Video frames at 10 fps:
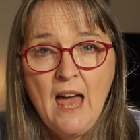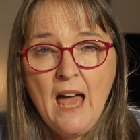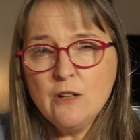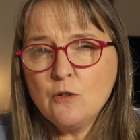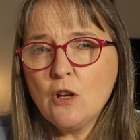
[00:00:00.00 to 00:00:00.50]

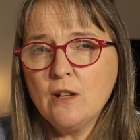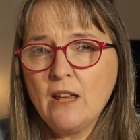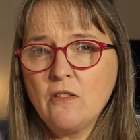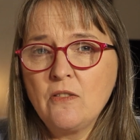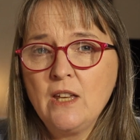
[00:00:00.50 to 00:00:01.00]
And also
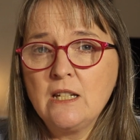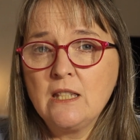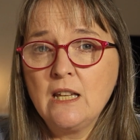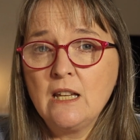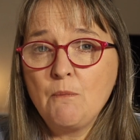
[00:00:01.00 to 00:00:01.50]
another thing to
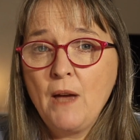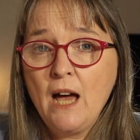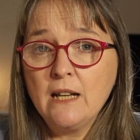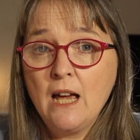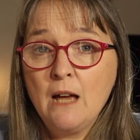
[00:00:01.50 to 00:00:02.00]
think
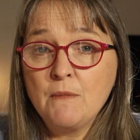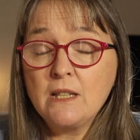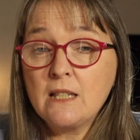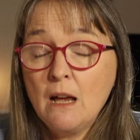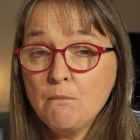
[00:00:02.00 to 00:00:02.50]
about,
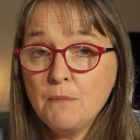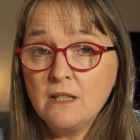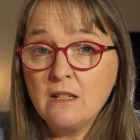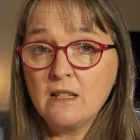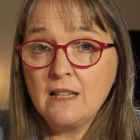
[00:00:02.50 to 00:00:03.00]
some
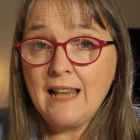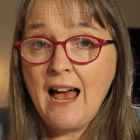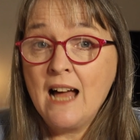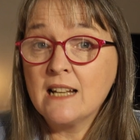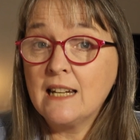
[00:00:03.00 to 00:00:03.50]
businesses
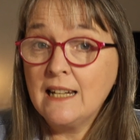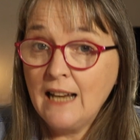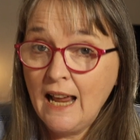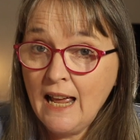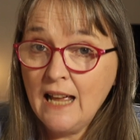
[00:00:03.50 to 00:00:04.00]
aren't
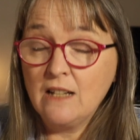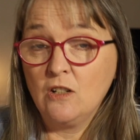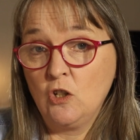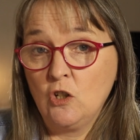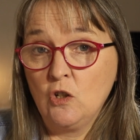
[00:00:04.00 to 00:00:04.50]
allowed
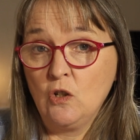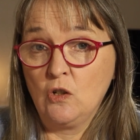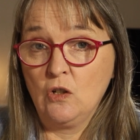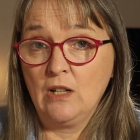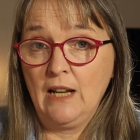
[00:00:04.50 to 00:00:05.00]
to do
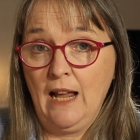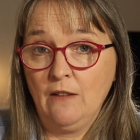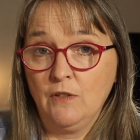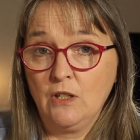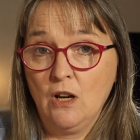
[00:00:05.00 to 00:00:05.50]
Google
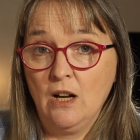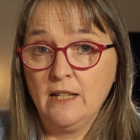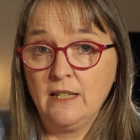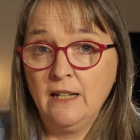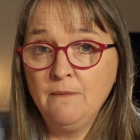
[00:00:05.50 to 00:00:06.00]

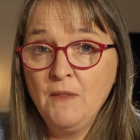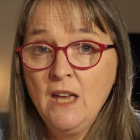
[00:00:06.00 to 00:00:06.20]
advertising.